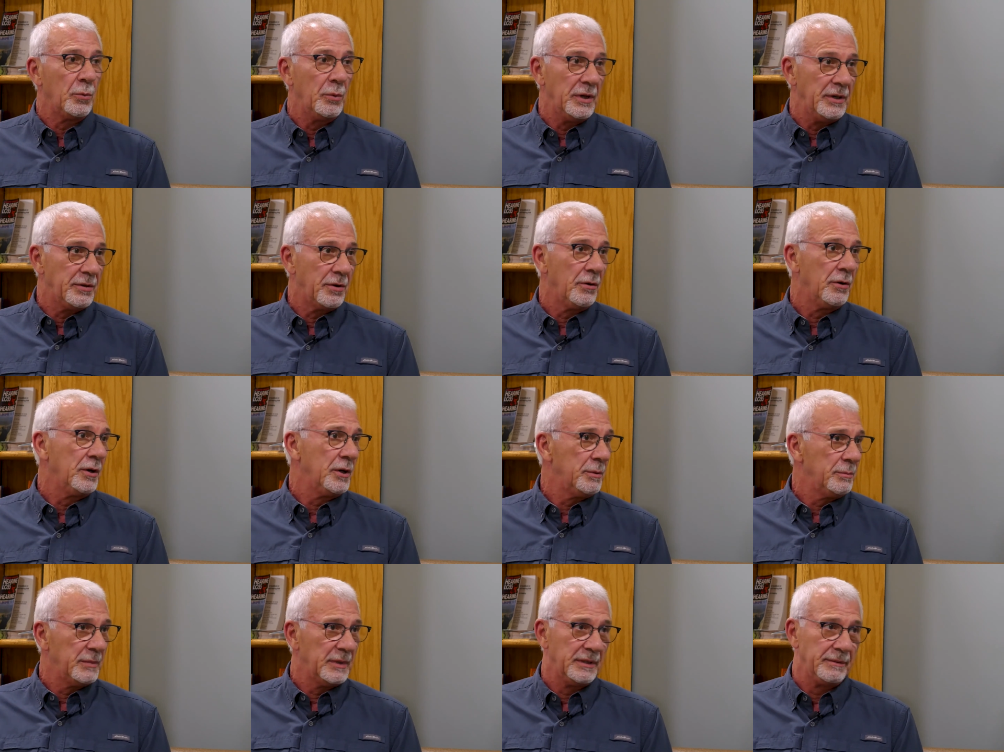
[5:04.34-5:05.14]
return
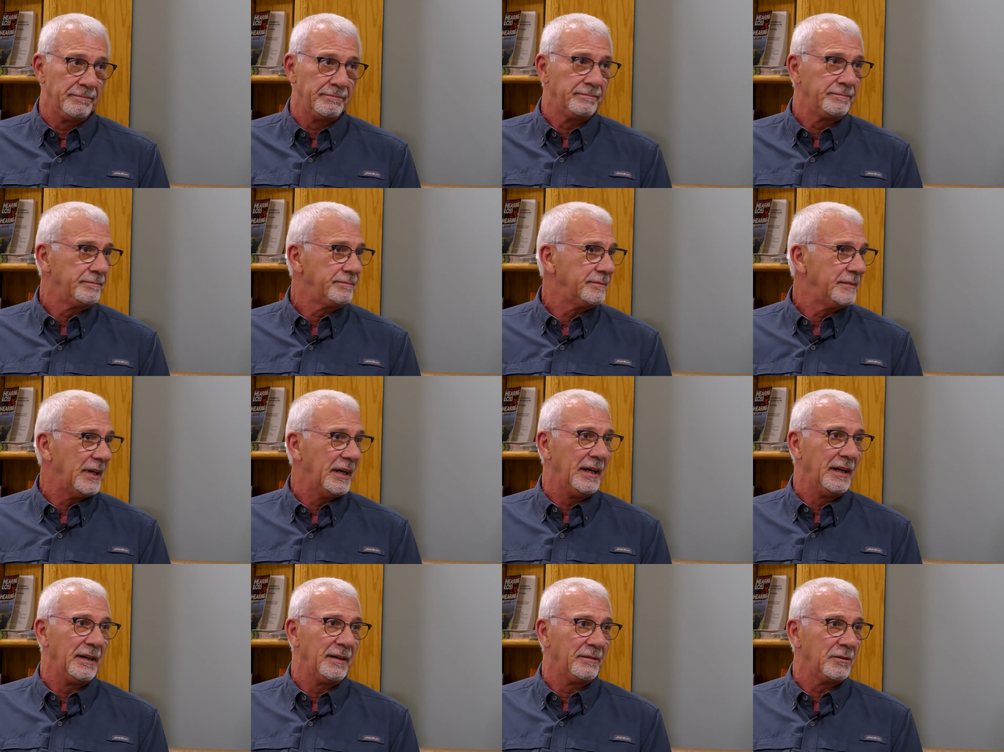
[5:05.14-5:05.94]
them and,
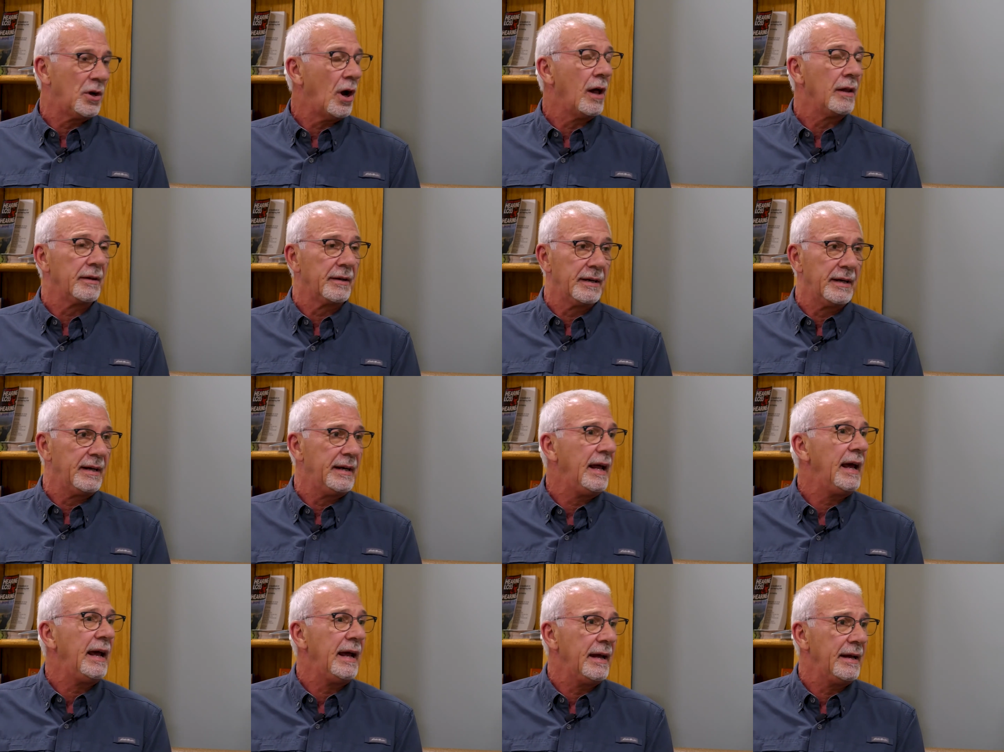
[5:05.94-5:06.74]
and call it a
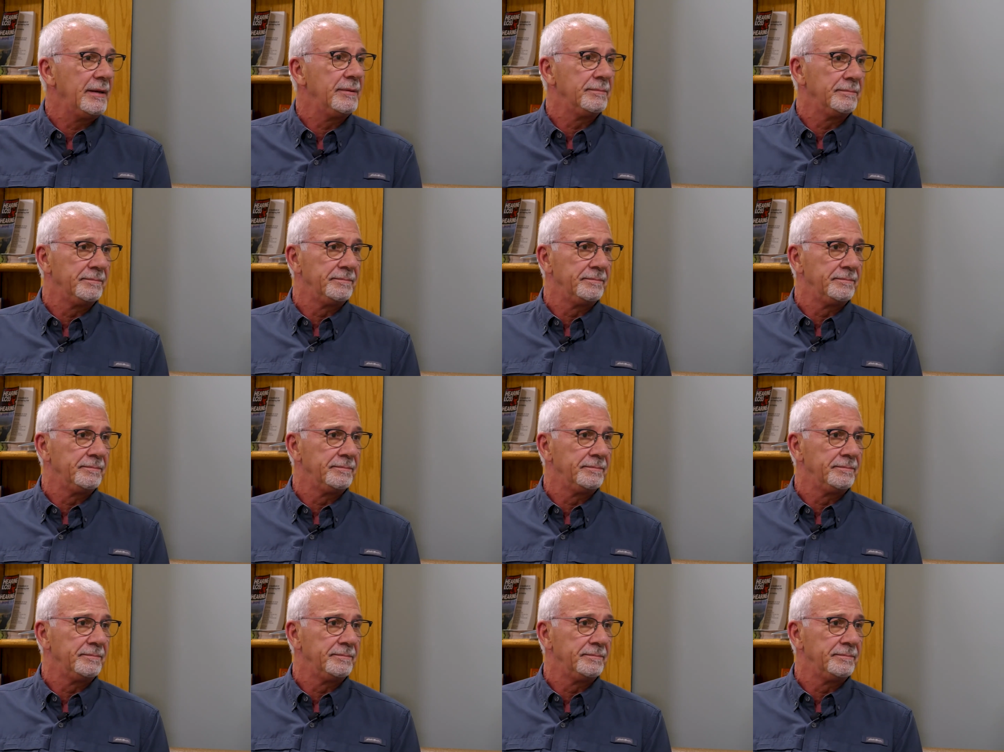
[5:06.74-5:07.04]
day.